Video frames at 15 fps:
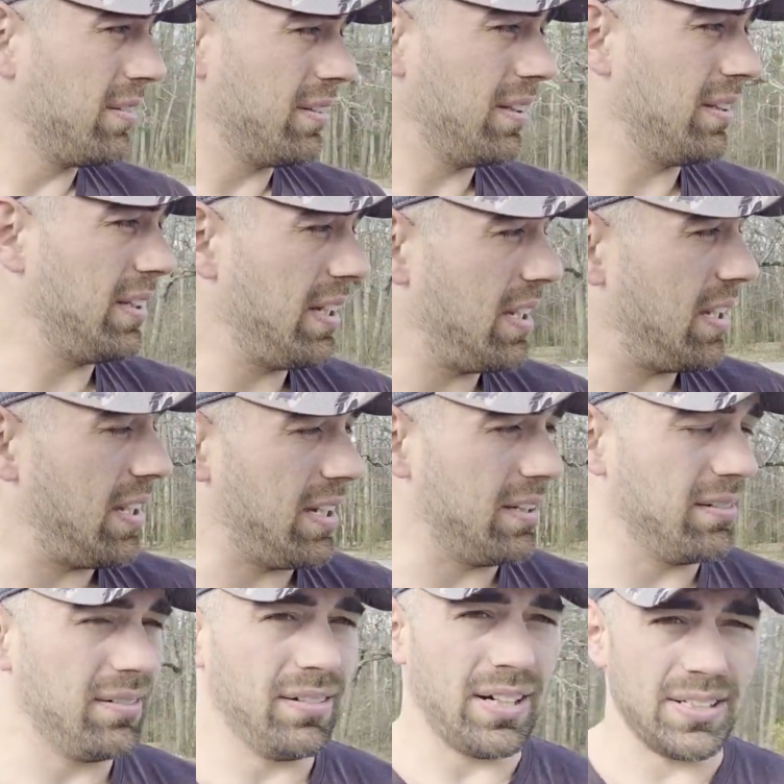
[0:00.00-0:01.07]
And then
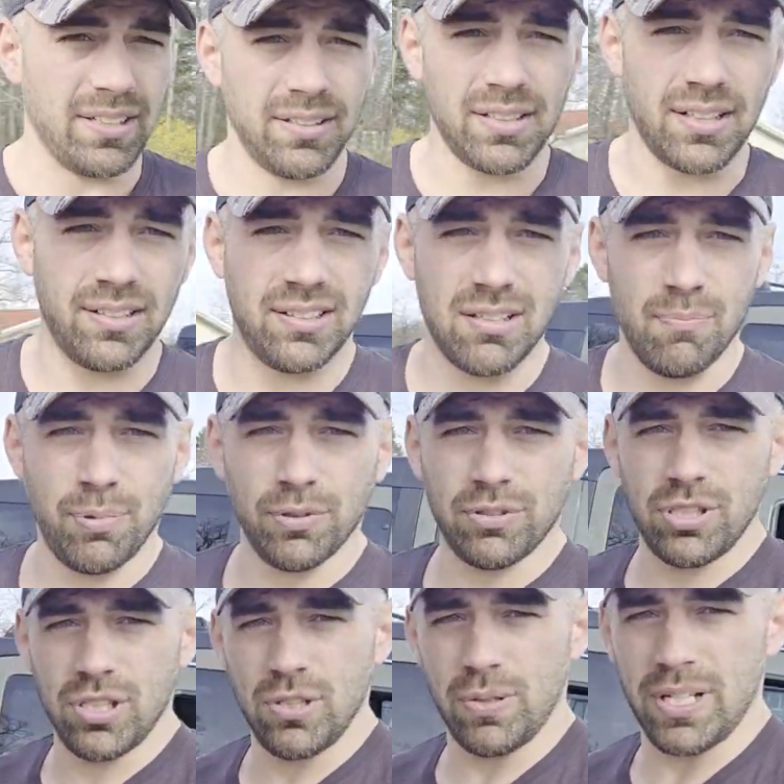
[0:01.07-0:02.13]
I just did a simple
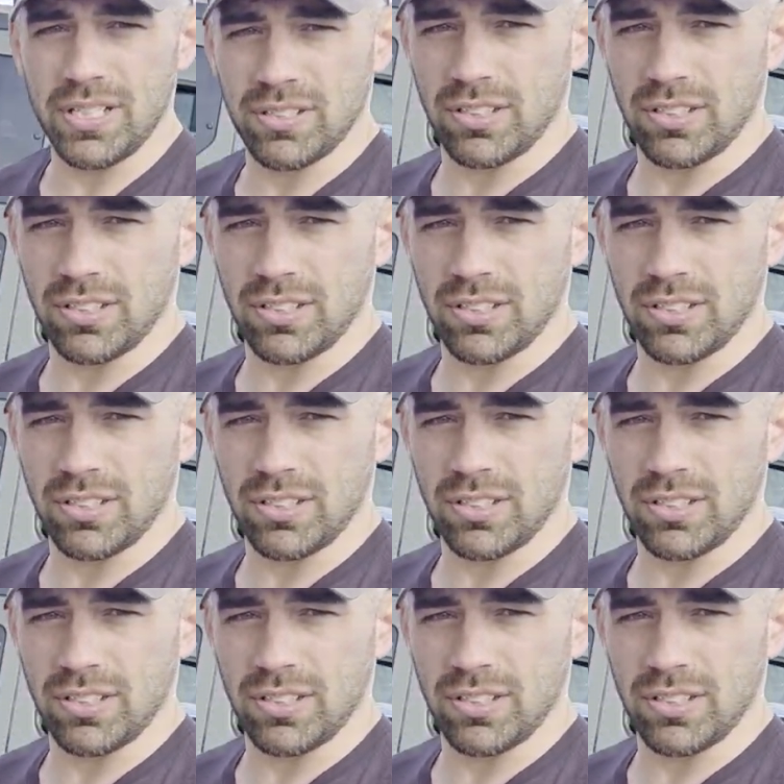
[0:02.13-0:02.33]
2-inch